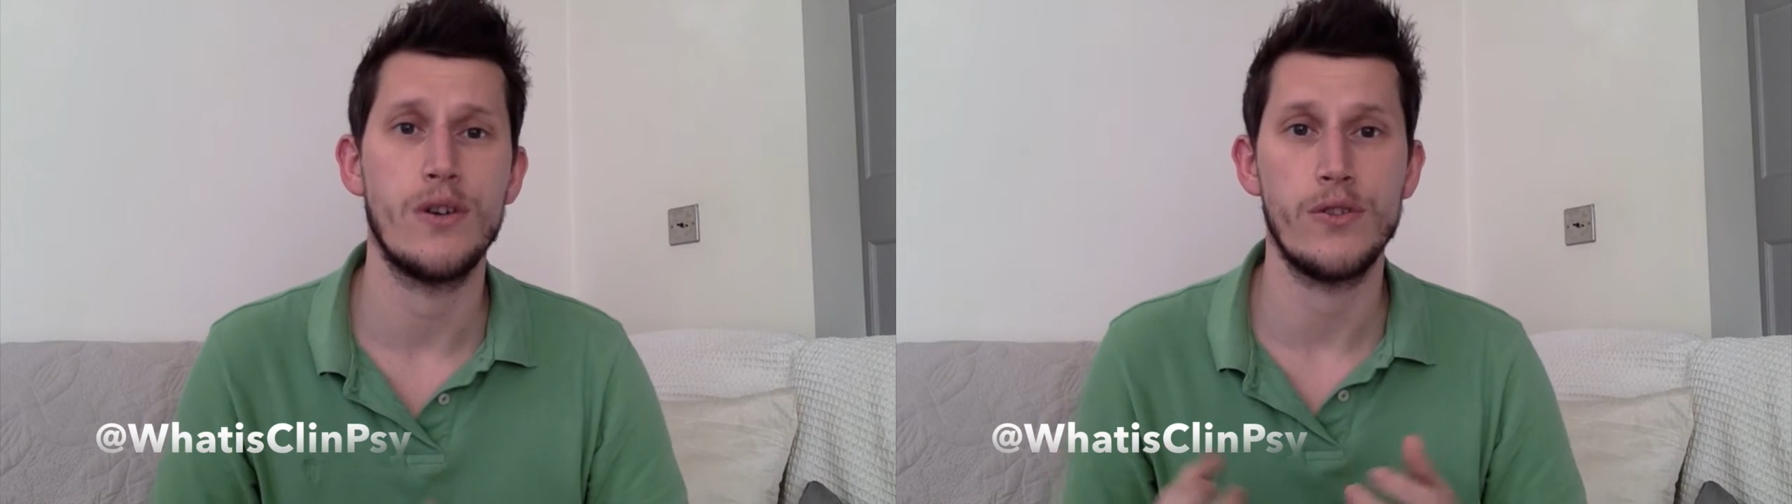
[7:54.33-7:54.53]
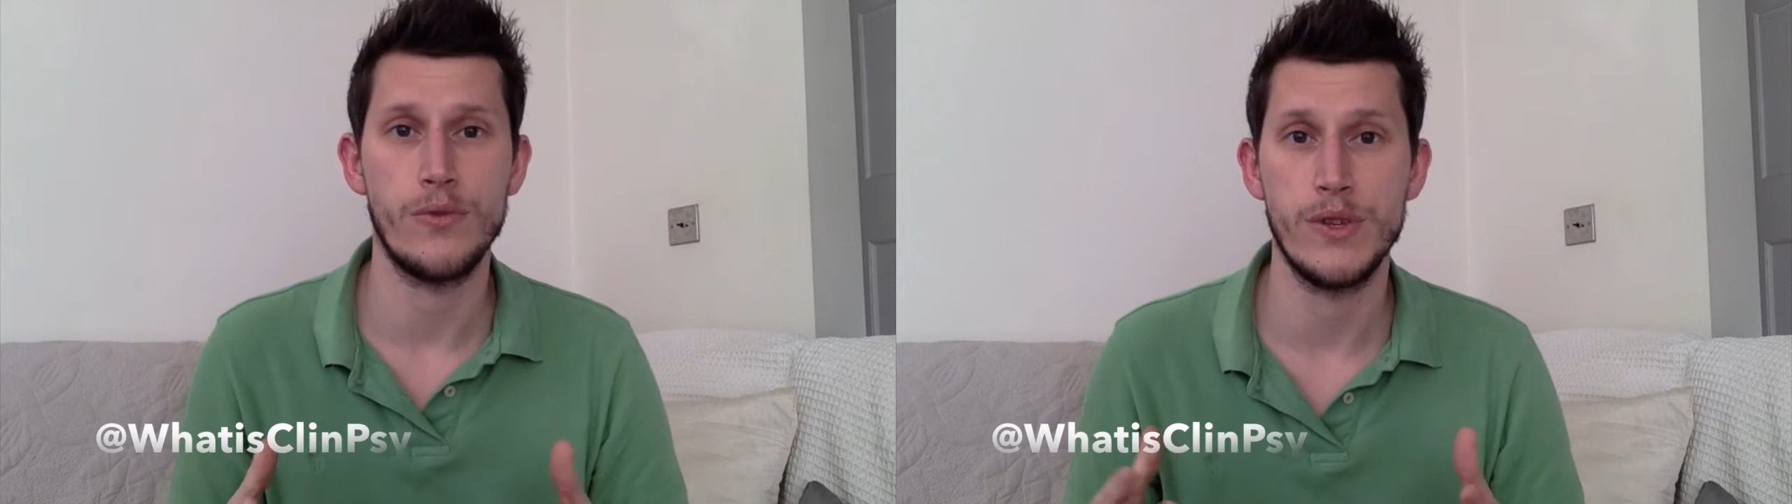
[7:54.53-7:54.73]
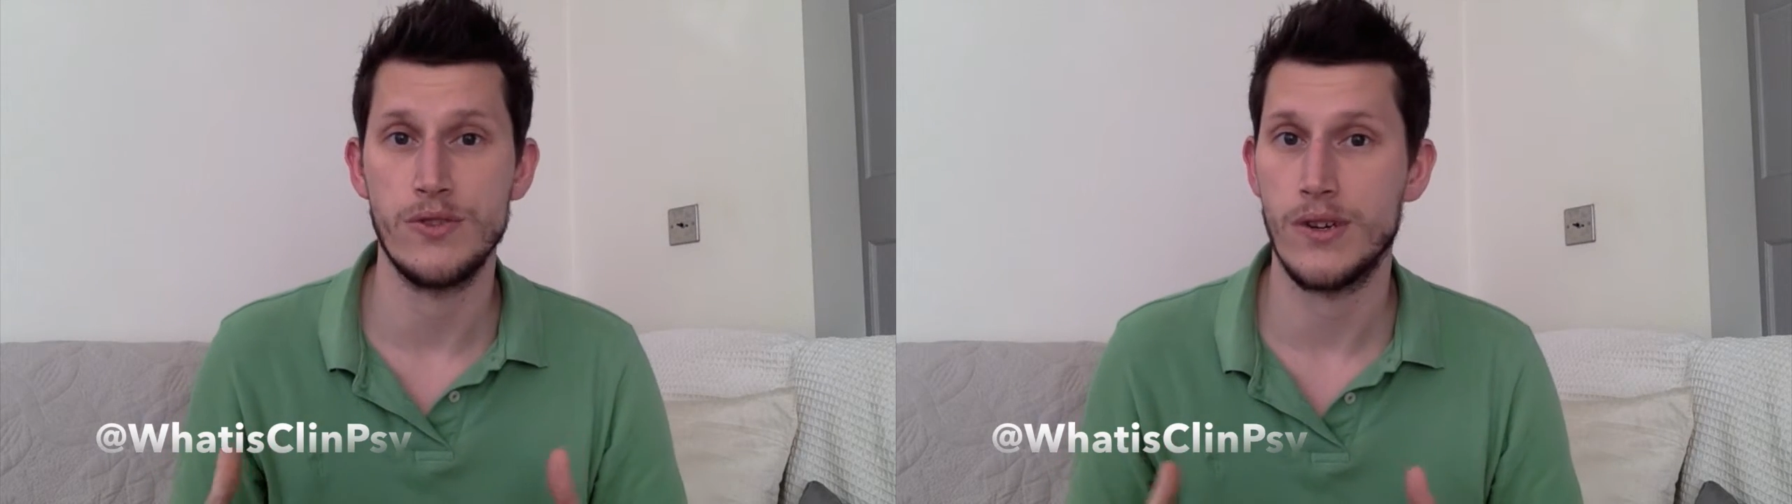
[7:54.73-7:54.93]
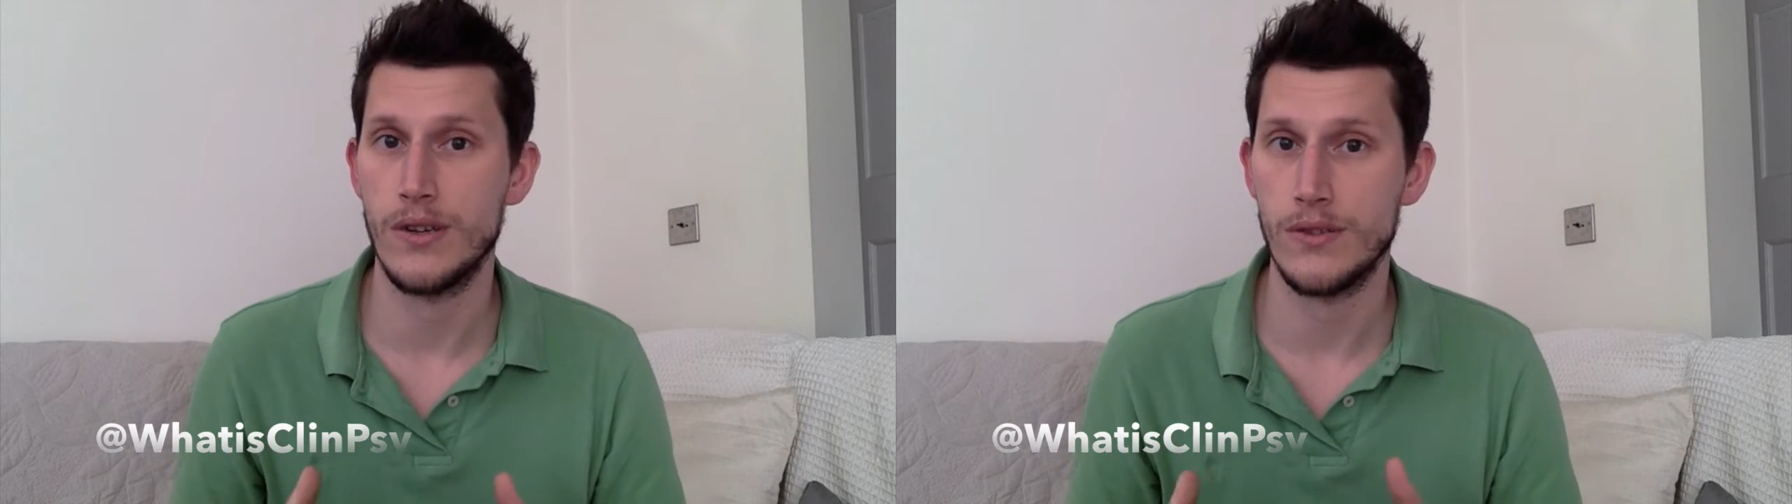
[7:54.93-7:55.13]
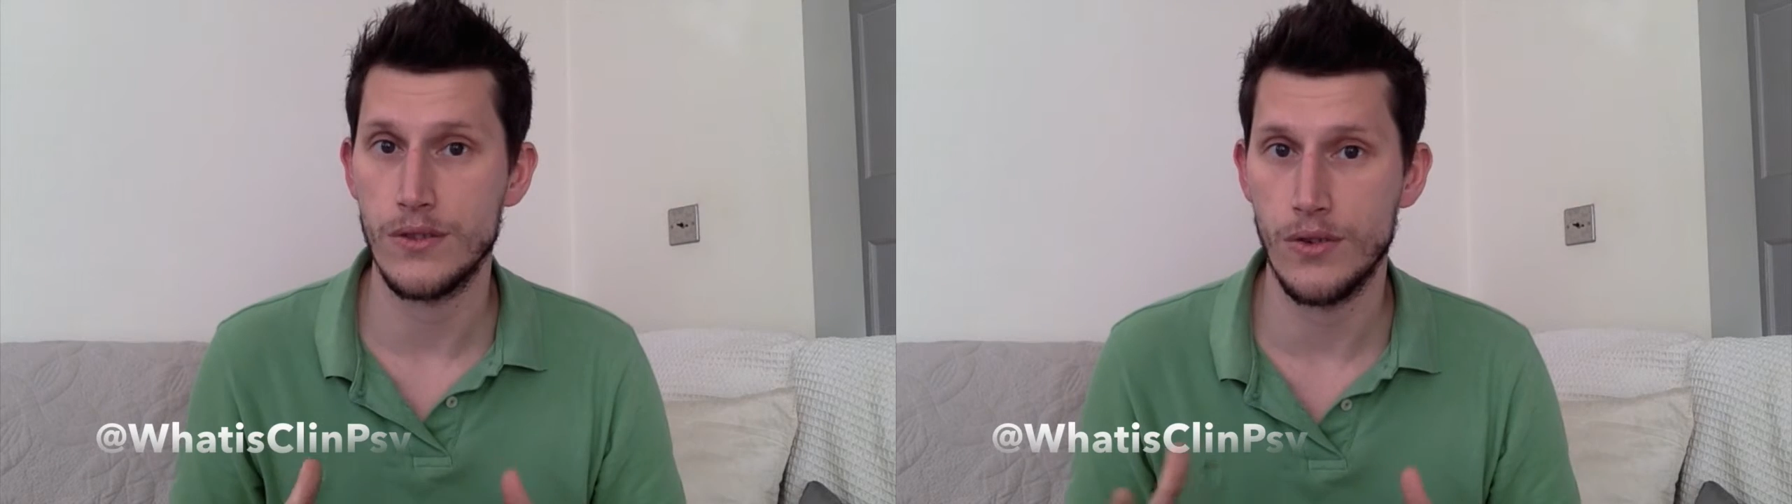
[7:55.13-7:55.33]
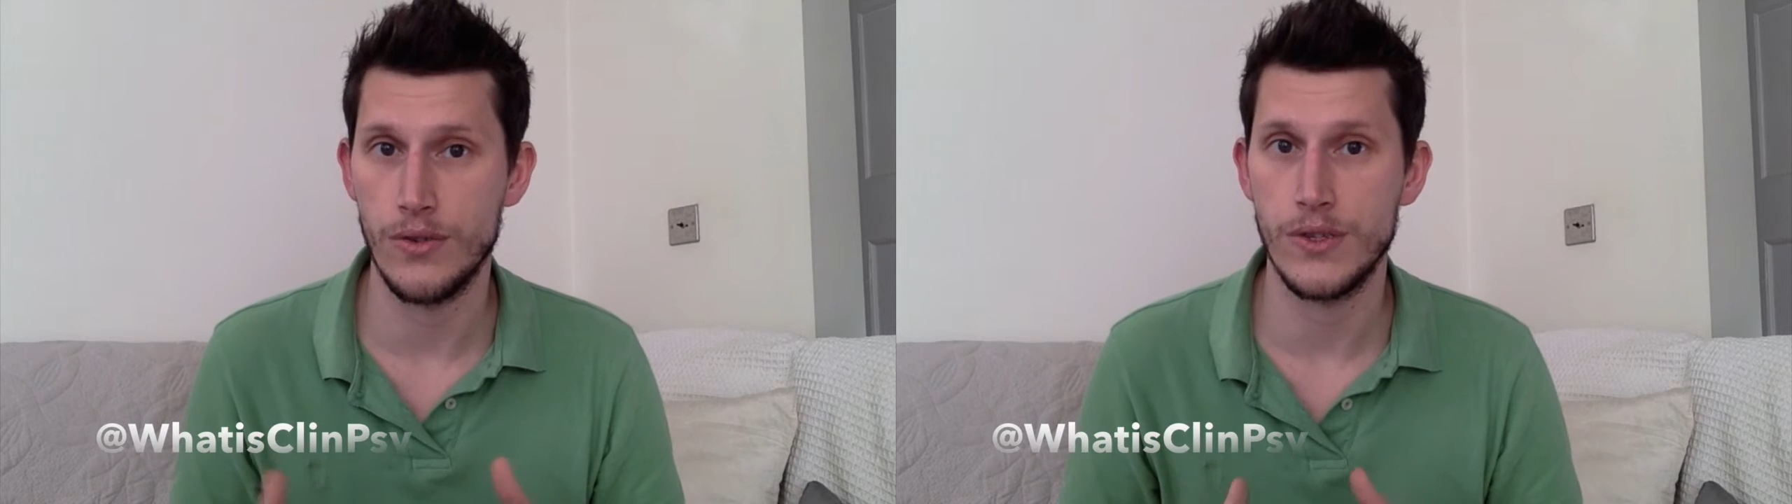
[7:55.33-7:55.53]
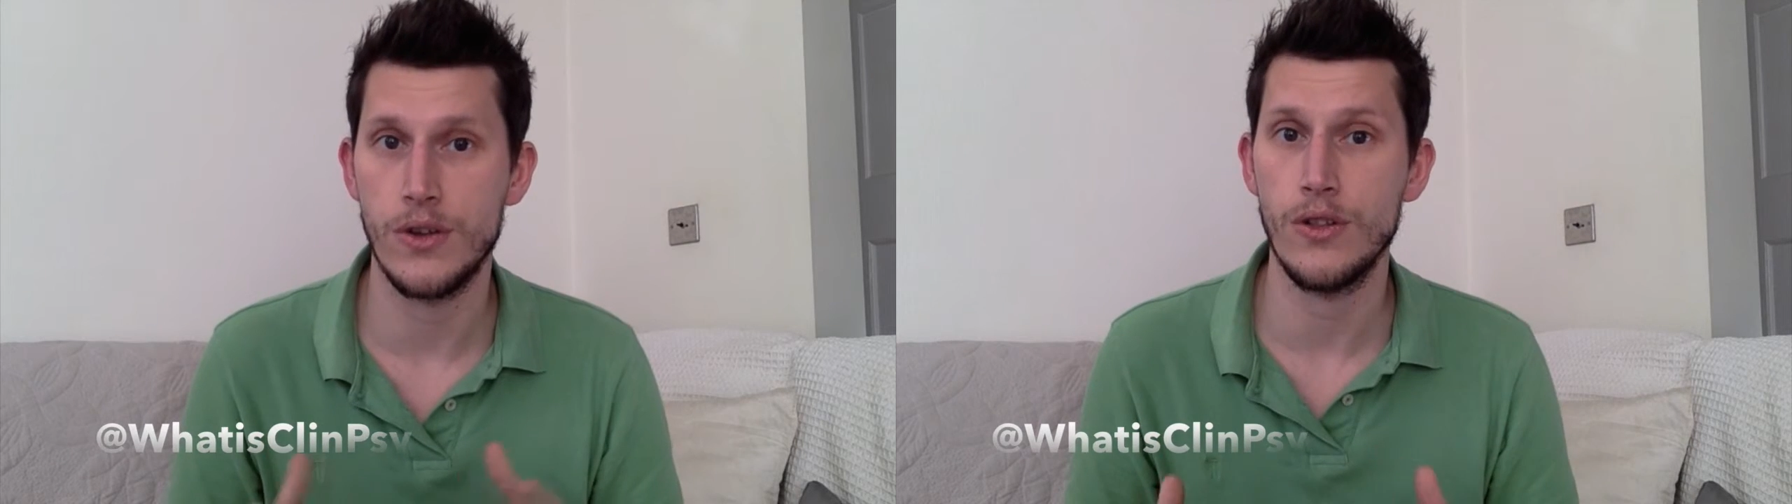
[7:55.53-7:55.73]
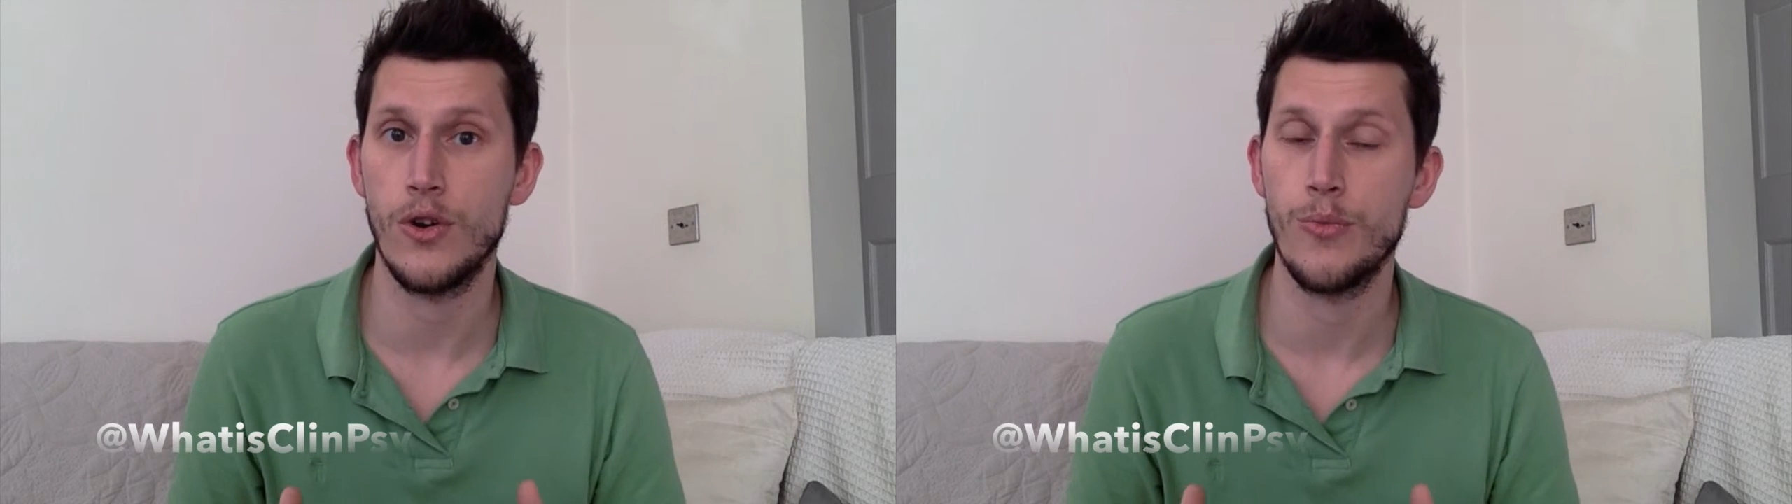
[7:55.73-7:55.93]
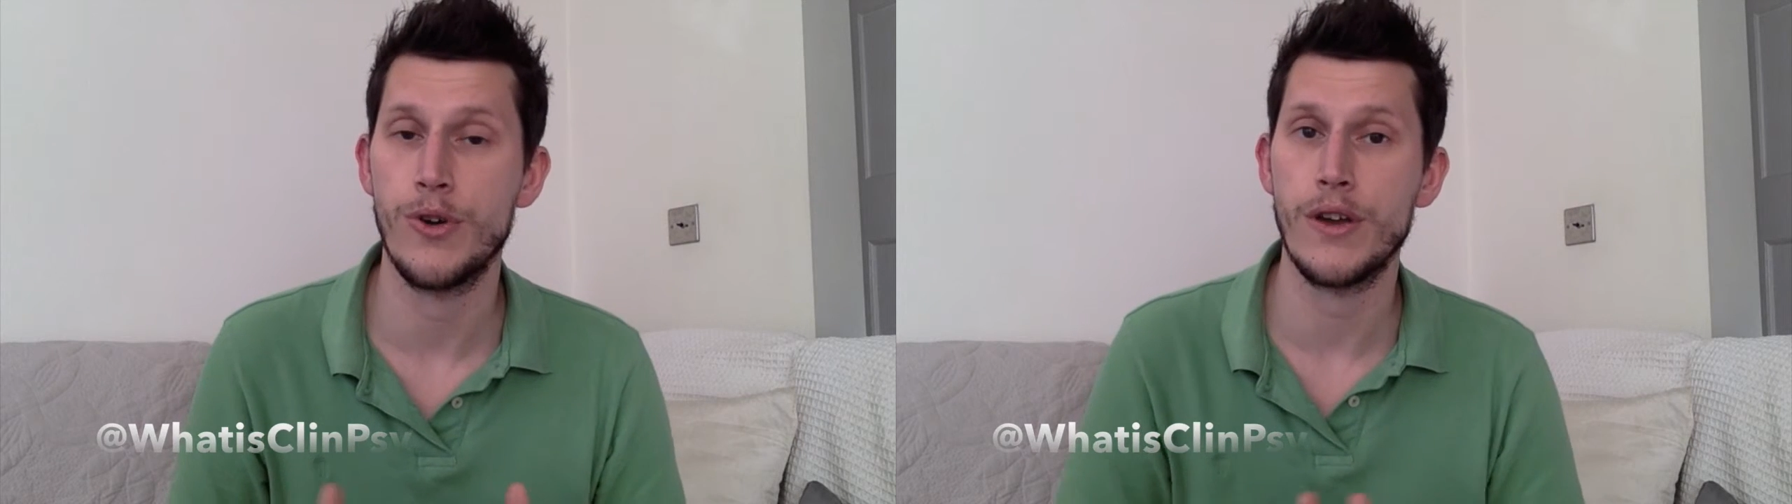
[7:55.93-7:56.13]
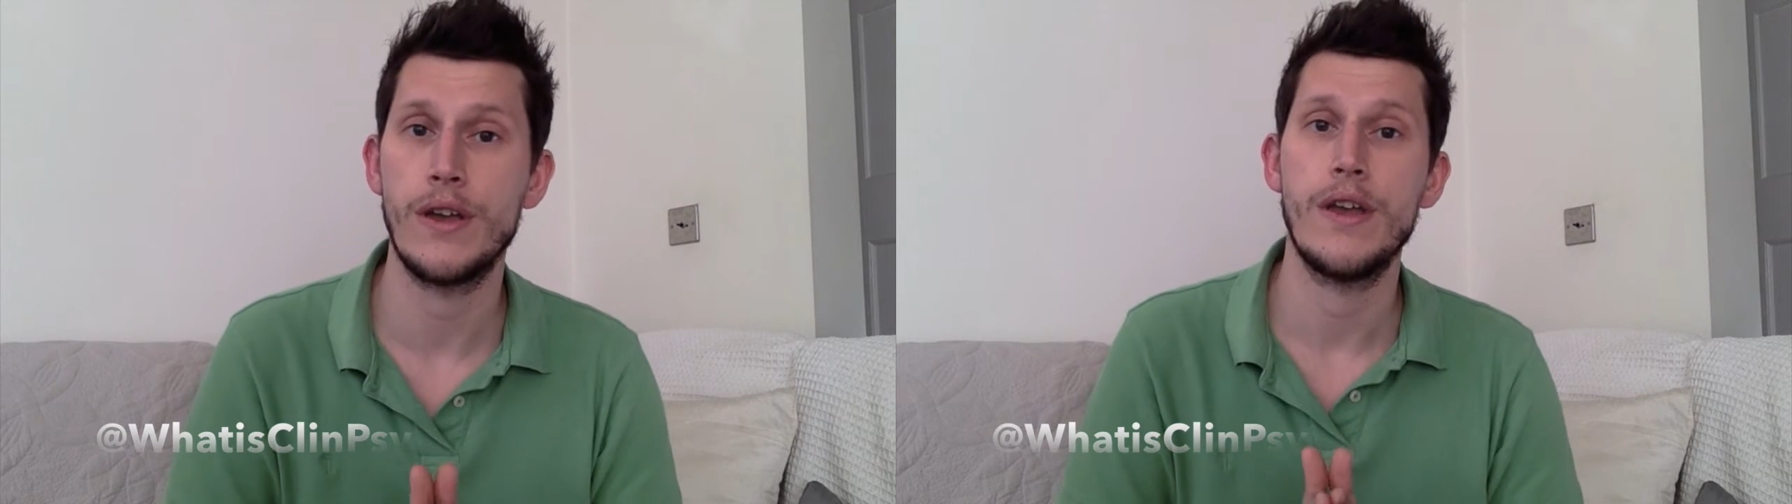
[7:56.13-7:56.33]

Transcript: although we try not to always call it homework,